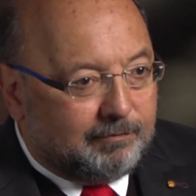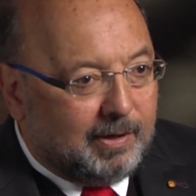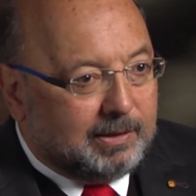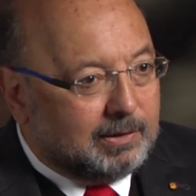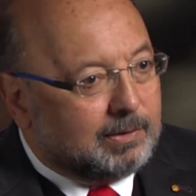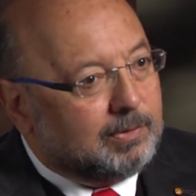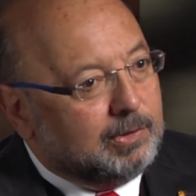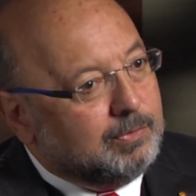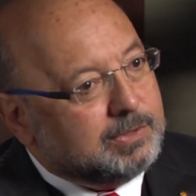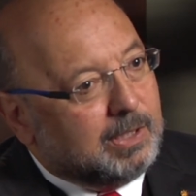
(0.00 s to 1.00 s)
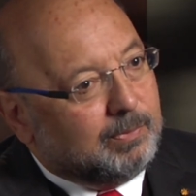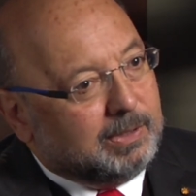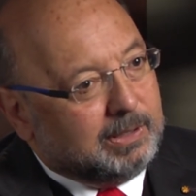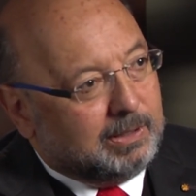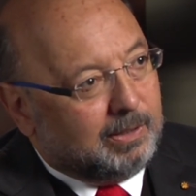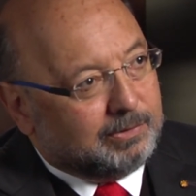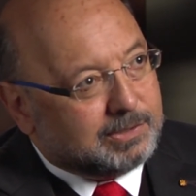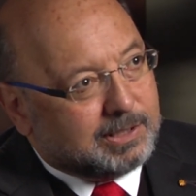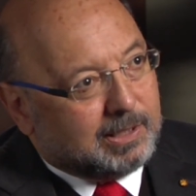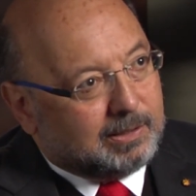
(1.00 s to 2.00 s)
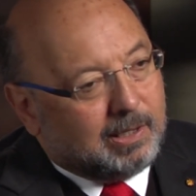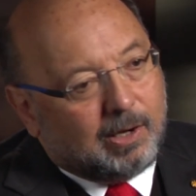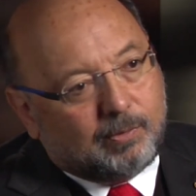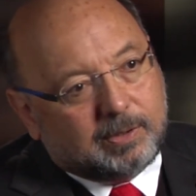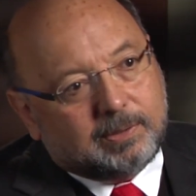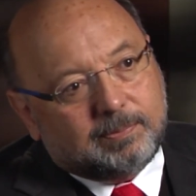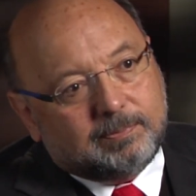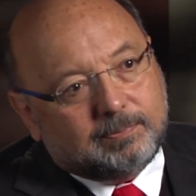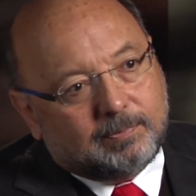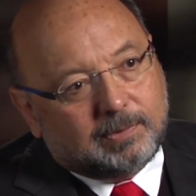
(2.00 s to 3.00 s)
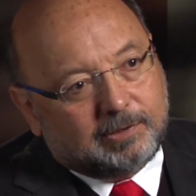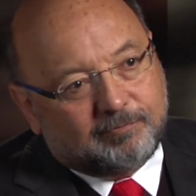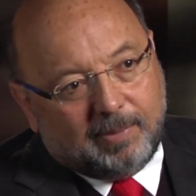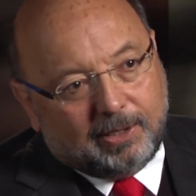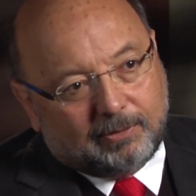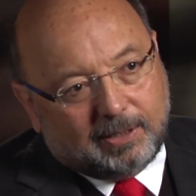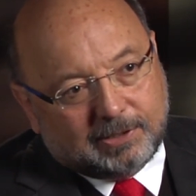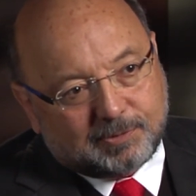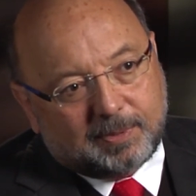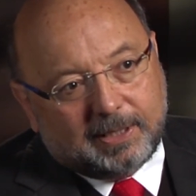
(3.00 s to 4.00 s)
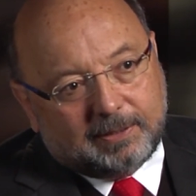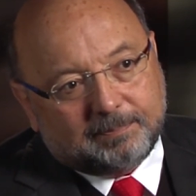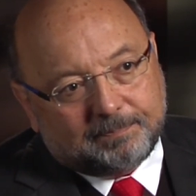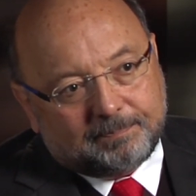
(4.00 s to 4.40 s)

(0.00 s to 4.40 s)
find the clues that we need to understand how we live better on this planet.